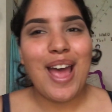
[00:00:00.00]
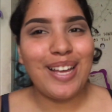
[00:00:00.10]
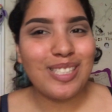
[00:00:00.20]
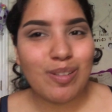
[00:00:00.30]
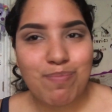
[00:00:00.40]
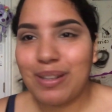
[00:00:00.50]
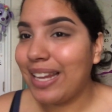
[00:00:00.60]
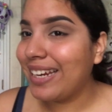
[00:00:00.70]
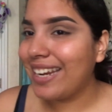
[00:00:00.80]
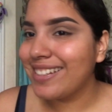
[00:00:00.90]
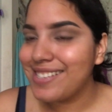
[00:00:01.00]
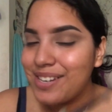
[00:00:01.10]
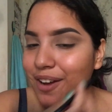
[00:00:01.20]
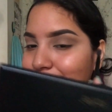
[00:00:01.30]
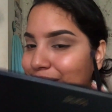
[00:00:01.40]
Explaining
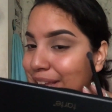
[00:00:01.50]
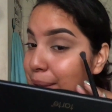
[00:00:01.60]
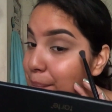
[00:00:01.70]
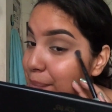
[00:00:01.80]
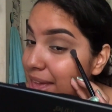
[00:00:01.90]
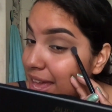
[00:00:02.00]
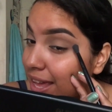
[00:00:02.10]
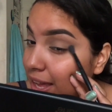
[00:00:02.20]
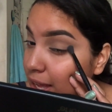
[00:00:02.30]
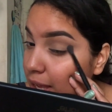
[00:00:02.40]
stuff. Look at me.